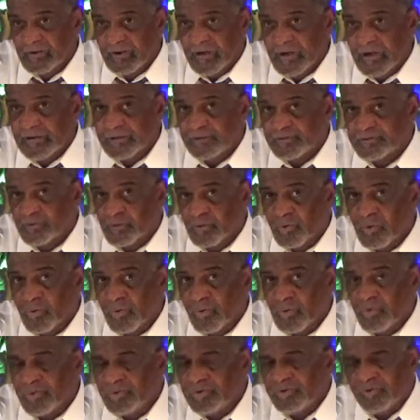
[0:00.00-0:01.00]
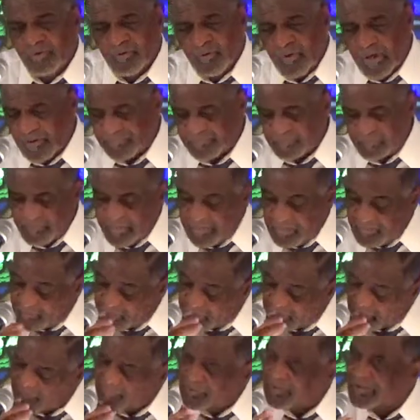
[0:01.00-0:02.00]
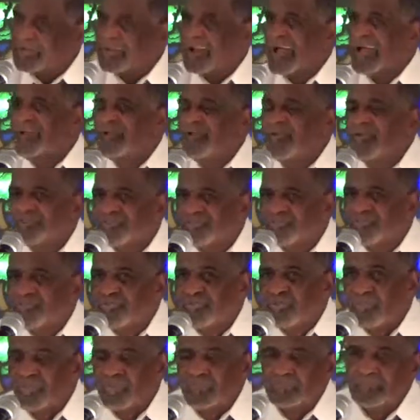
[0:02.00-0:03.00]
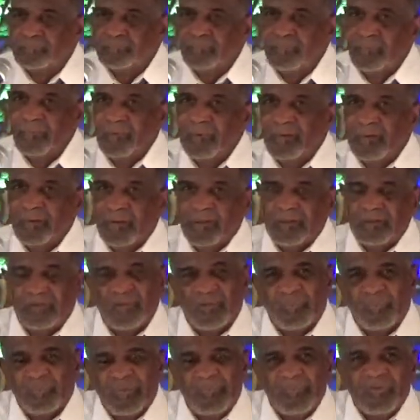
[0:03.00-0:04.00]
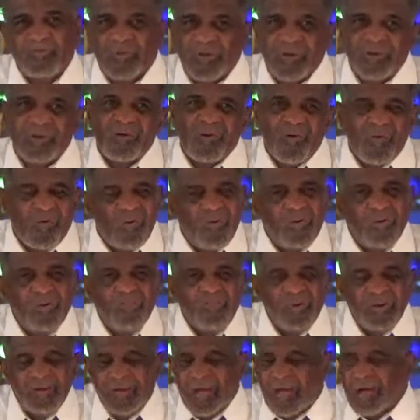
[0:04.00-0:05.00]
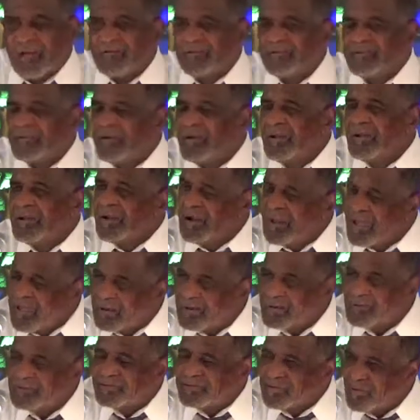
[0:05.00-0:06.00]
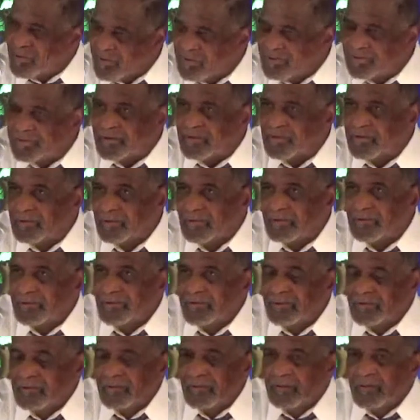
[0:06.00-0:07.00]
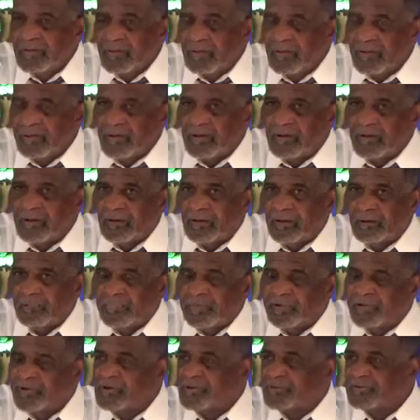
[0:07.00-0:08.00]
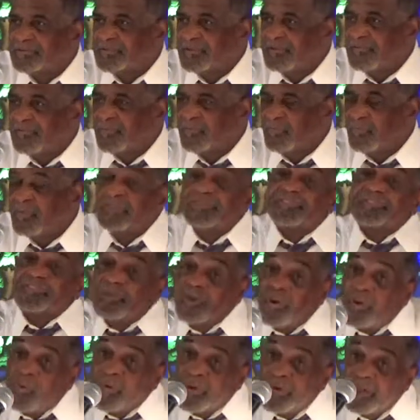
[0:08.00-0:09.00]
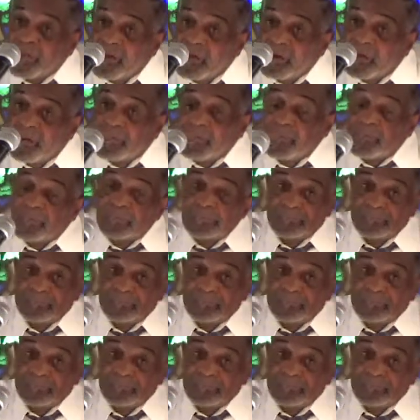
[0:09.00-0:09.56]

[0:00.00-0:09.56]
And so you don't have to believe this. I mean, I know it's true. You know, people running all the way down to Atlanta, Georgia, because of what's going on.